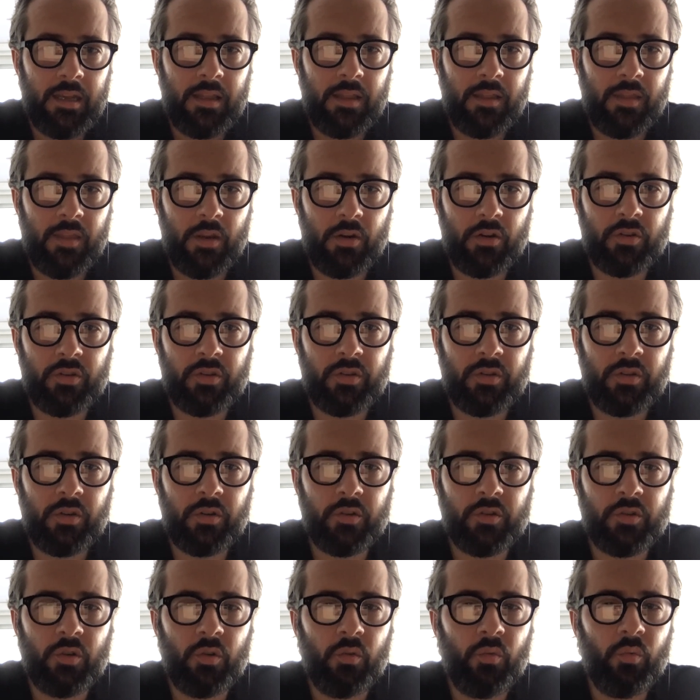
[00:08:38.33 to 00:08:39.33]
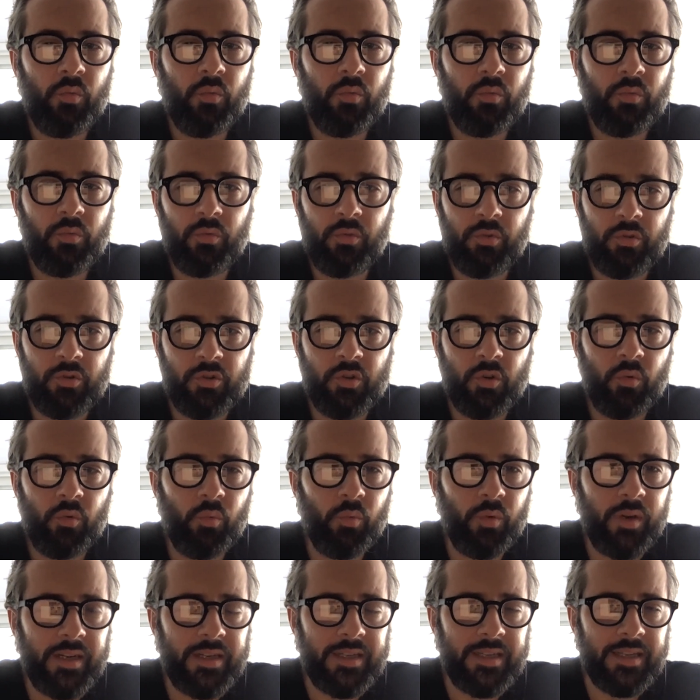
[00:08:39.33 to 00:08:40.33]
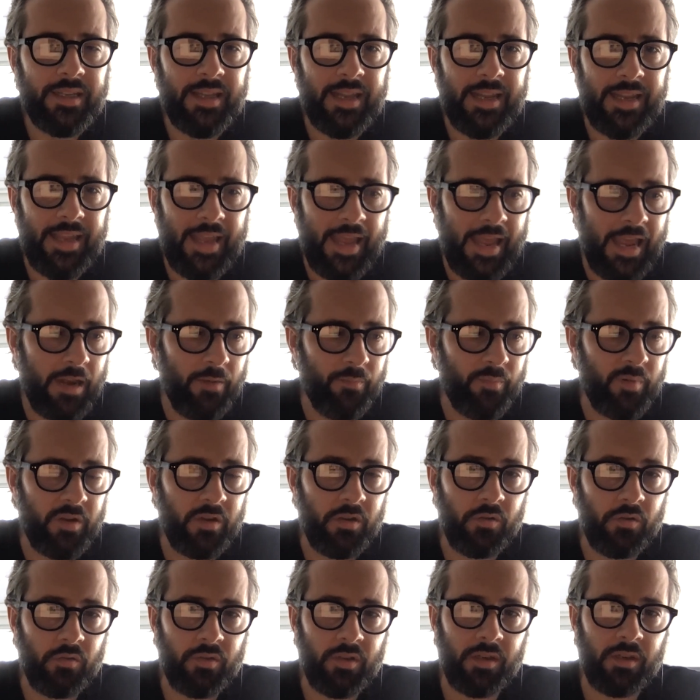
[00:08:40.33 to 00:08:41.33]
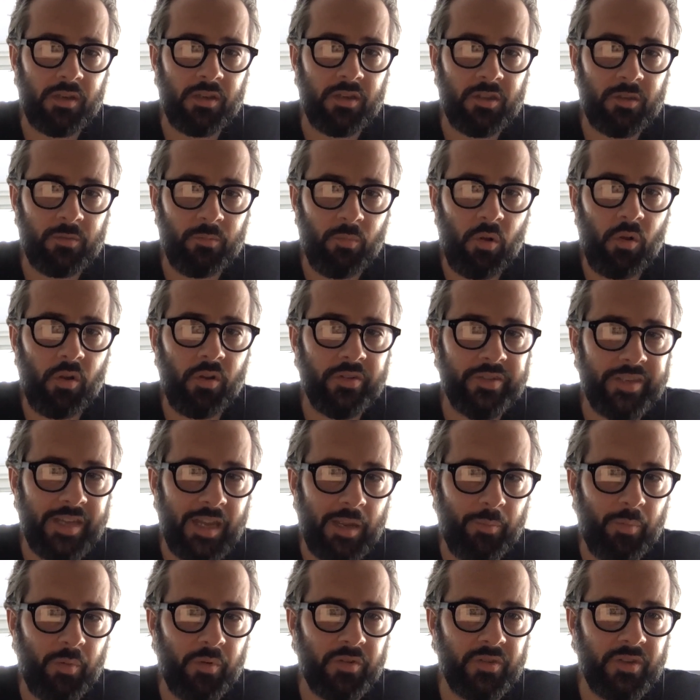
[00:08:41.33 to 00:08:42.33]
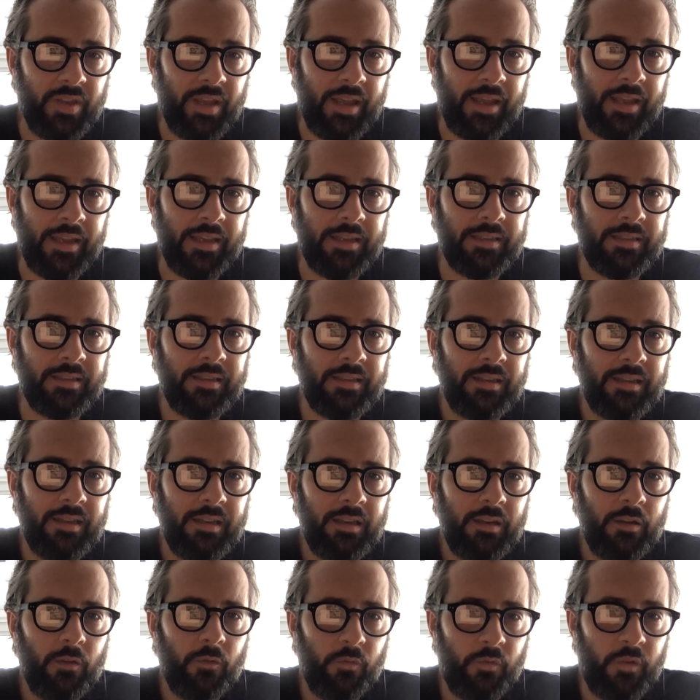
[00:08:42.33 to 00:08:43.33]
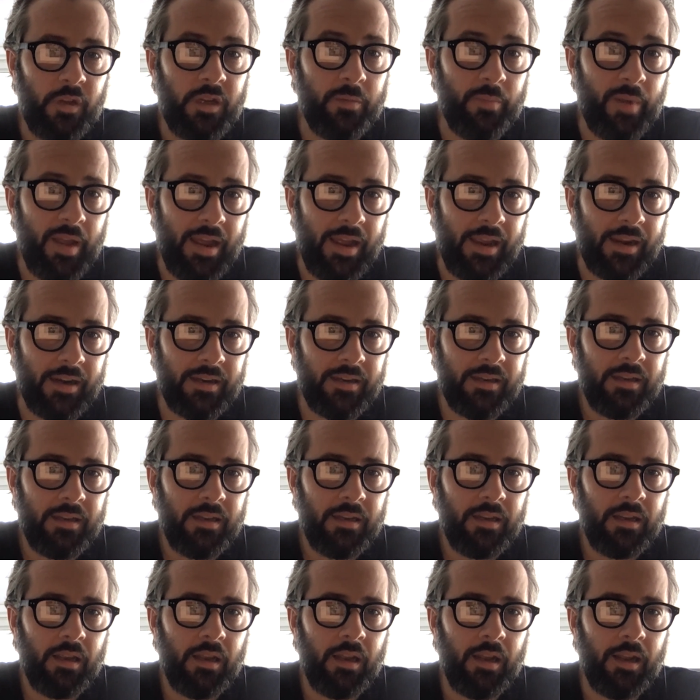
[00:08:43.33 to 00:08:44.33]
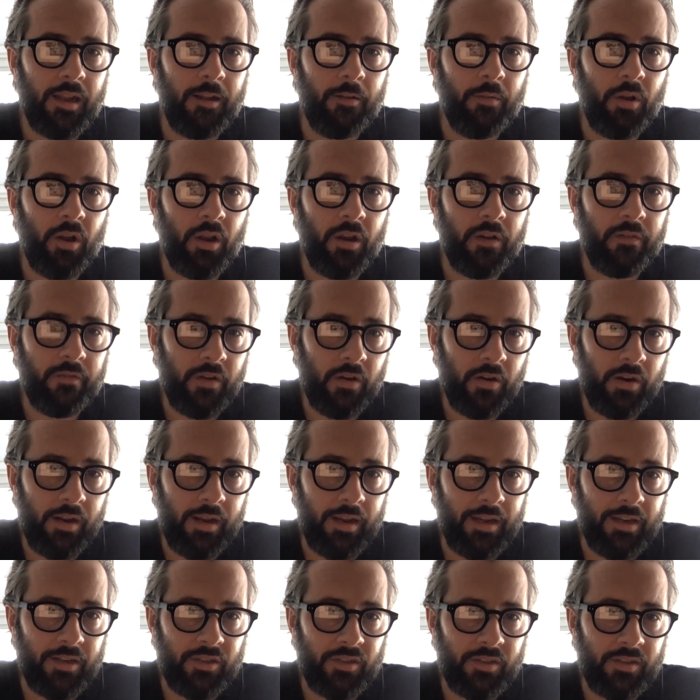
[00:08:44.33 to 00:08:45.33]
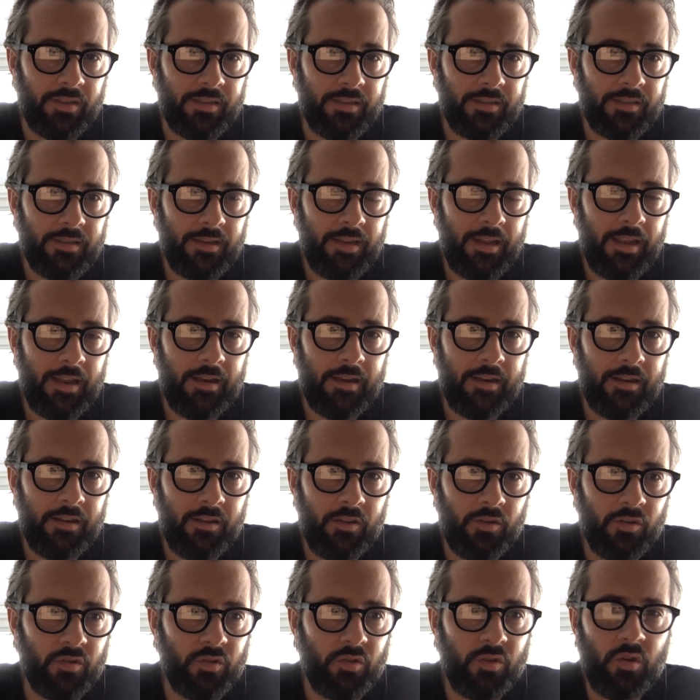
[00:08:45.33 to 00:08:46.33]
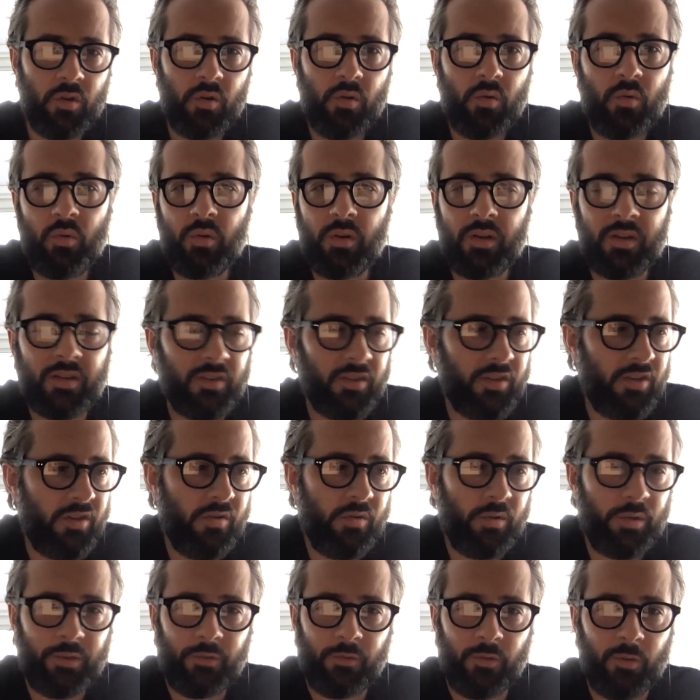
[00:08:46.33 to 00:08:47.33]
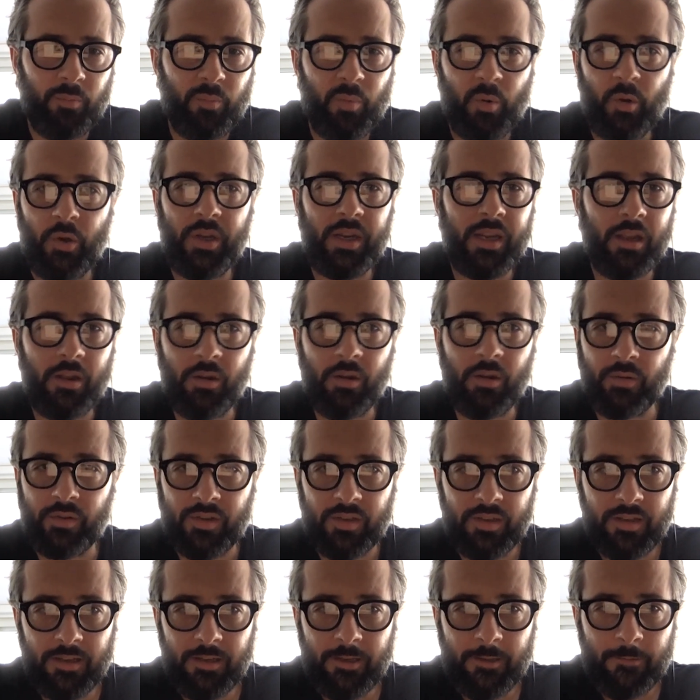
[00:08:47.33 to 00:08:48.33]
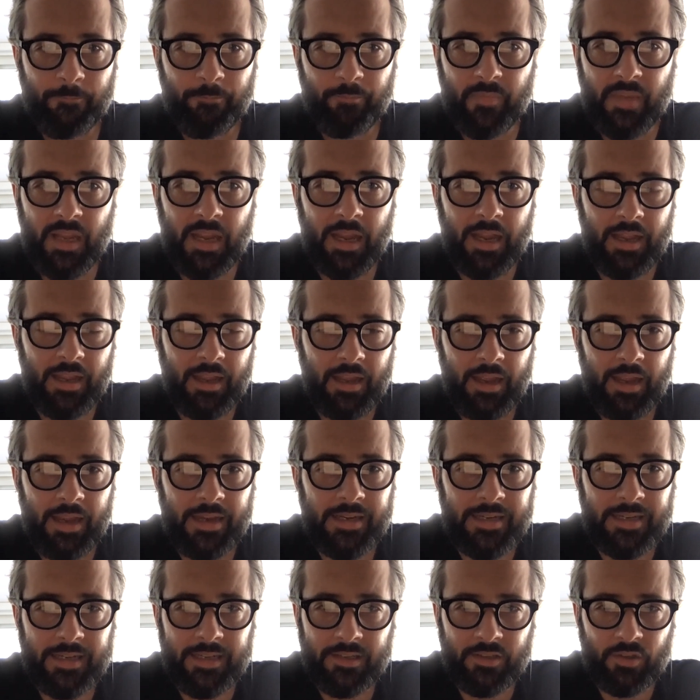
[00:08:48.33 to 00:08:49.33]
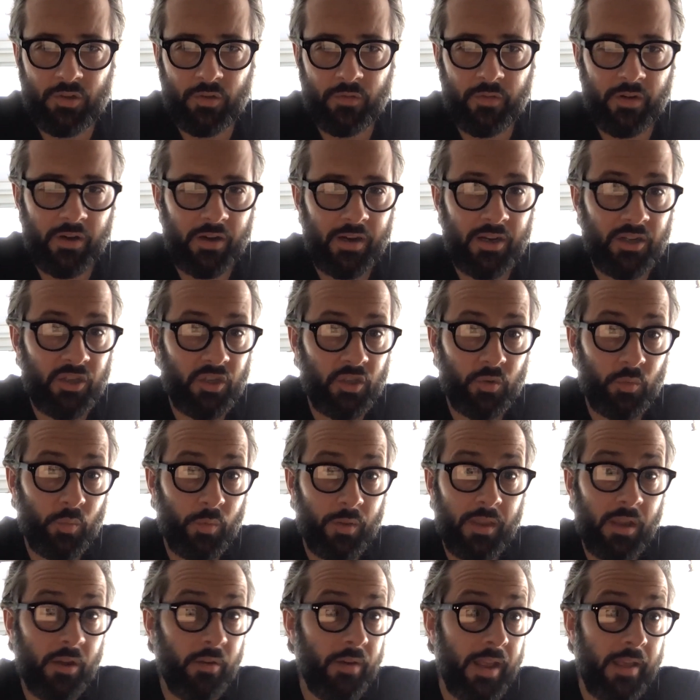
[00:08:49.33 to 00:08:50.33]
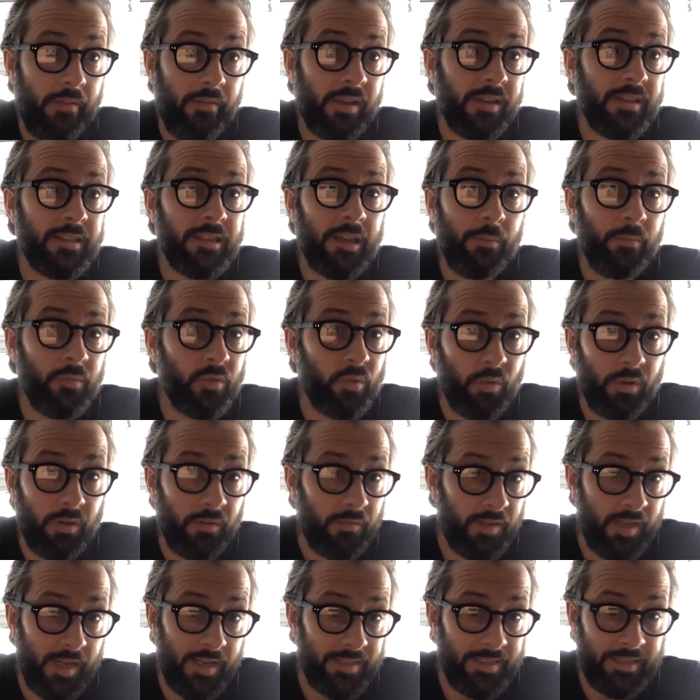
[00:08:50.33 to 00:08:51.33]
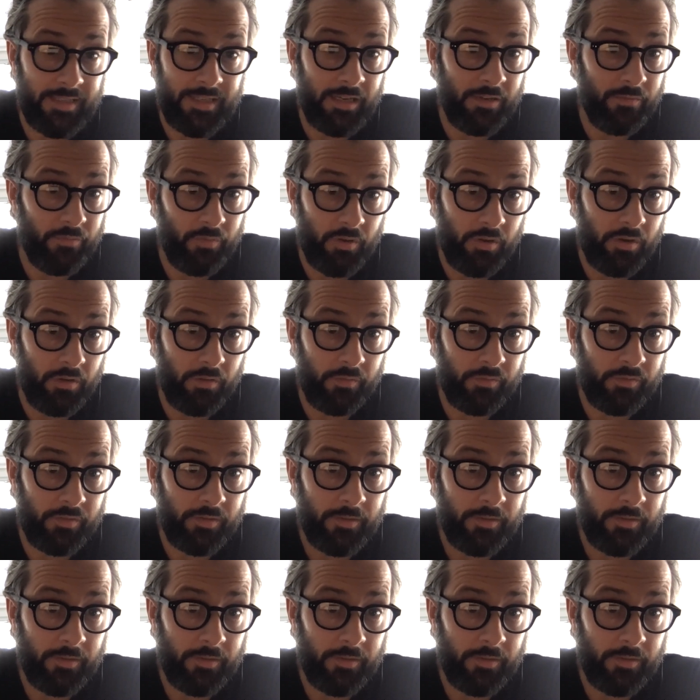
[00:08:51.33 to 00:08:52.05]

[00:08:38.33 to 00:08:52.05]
there's no reason they can't be using small sample size feedback on variations. And there's no excuse for putting out ideas or variations without having some sort of testing involved.